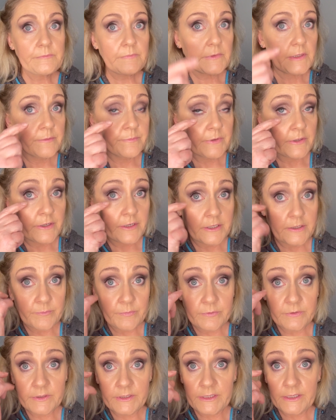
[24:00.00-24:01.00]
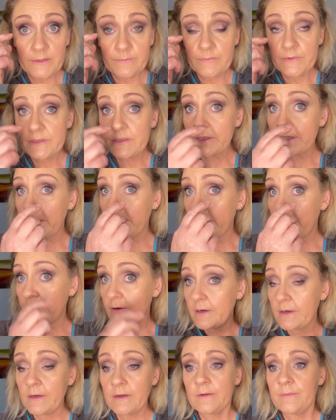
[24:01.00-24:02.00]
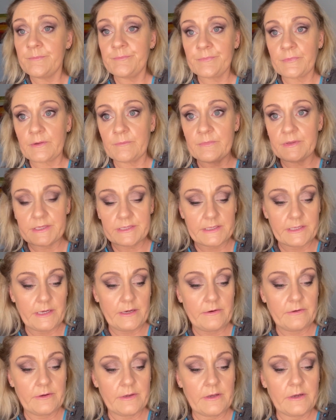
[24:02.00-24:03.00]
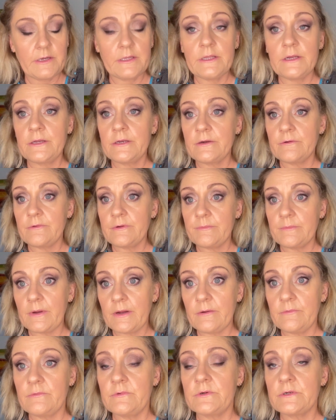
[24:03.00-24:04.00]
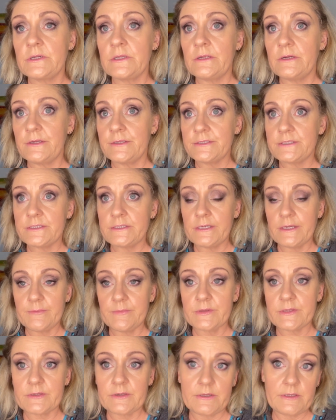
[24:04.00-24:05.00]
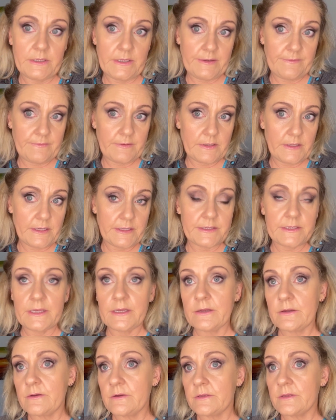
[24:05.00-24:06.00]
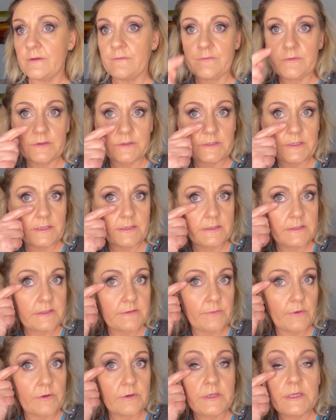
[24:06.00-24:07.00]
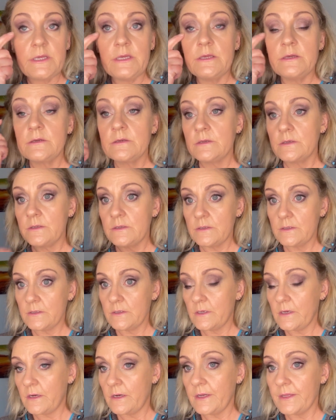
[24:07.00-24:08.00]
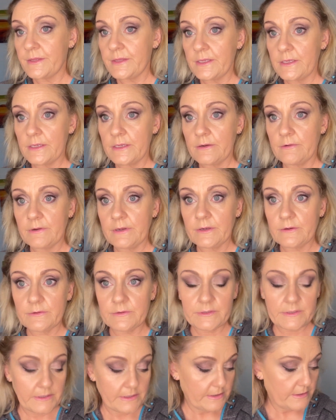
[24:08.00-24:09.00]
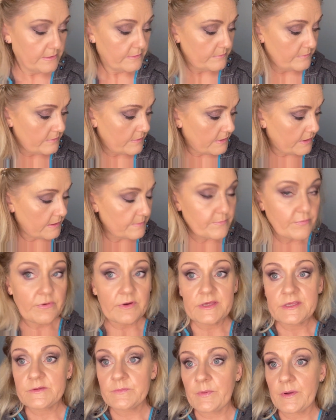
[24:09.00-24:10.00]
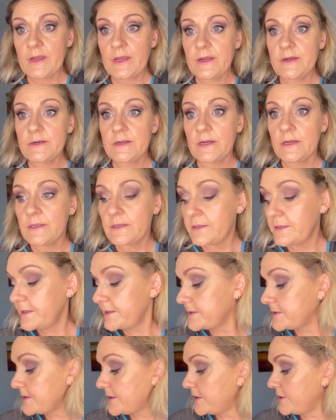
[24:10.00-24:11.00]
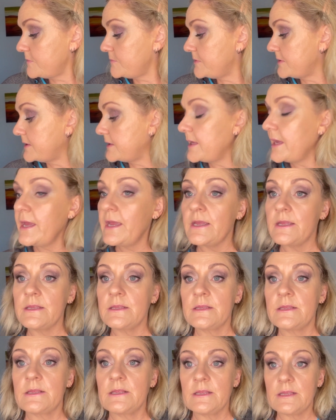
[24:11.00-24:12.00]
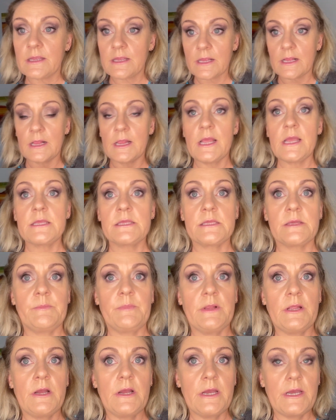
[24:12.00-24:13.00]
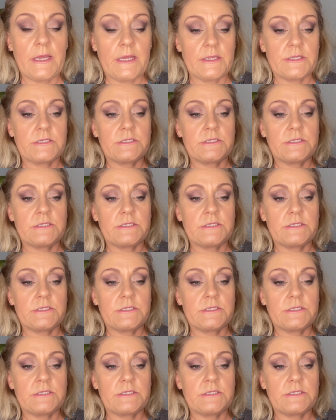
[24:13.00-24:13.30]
I'm not going to put any eyeliner in my waterline today. I'm just going to leave it like that because I've got that smoky eye thing going on. Right, pressed powder. Let's open that. Let's apply it.